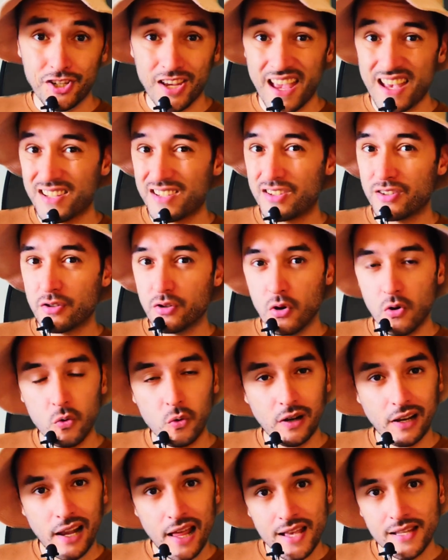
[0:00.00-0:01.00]
has no
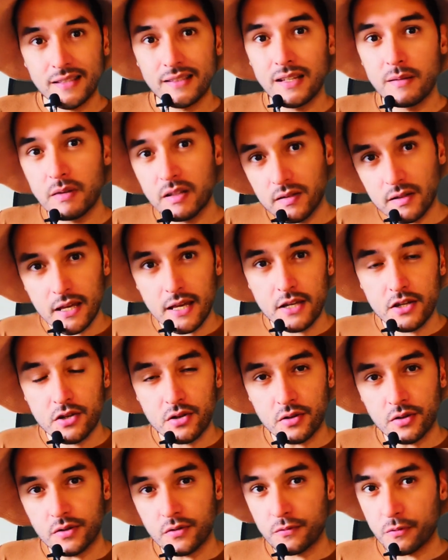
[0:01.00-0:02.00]
class
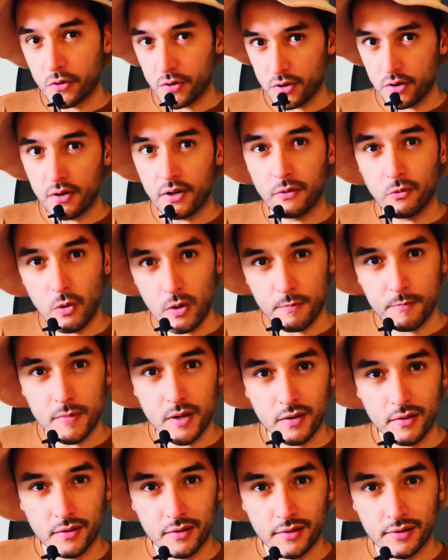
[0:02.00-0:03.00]
limitations for your
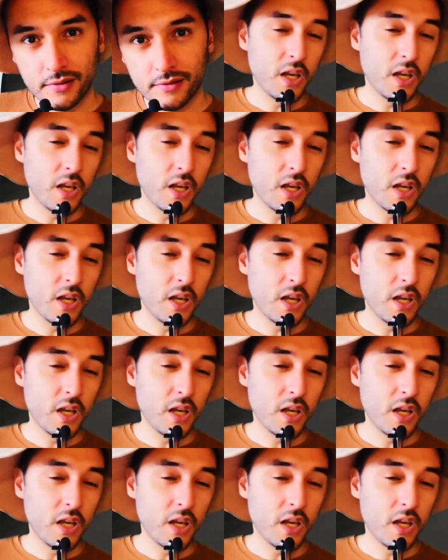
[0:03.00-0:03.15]
equipment.